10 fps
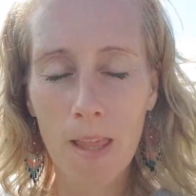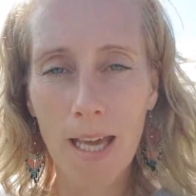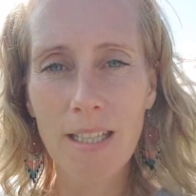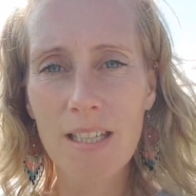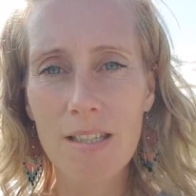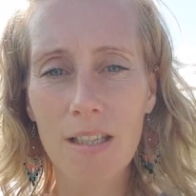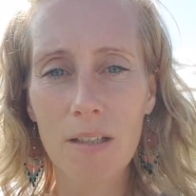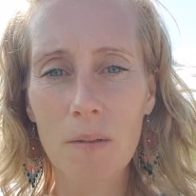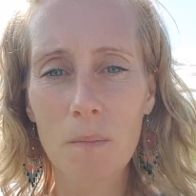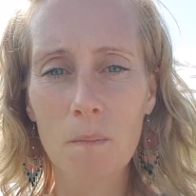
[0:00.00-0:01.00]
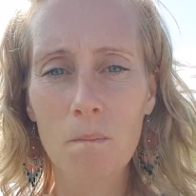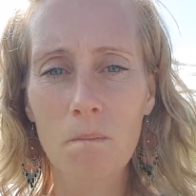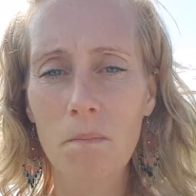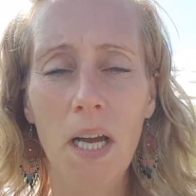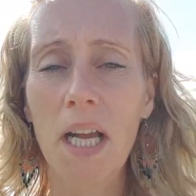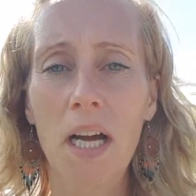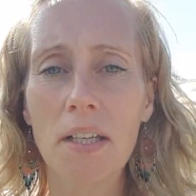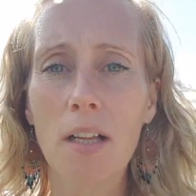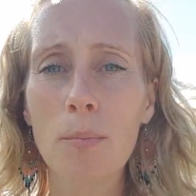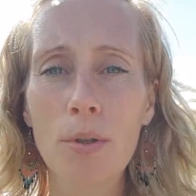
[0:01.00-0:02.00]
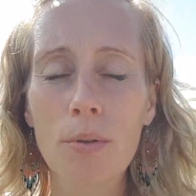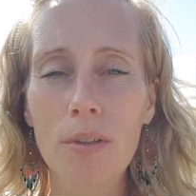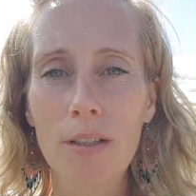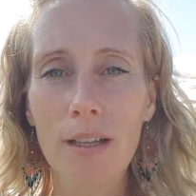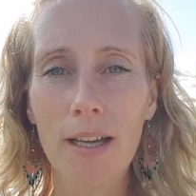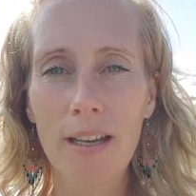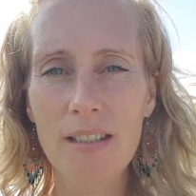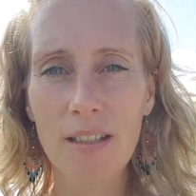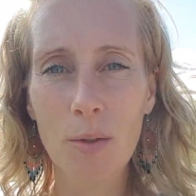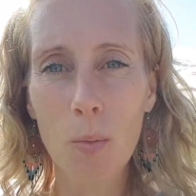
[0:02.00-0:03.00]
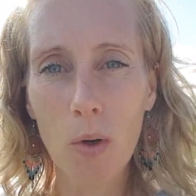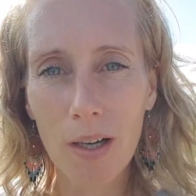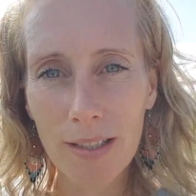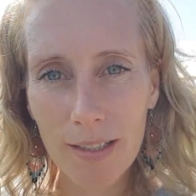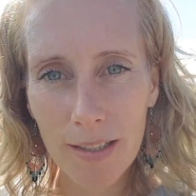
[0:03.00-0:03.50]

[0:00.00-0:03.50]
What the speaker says: And he said, "I can't help you." And I said, "What?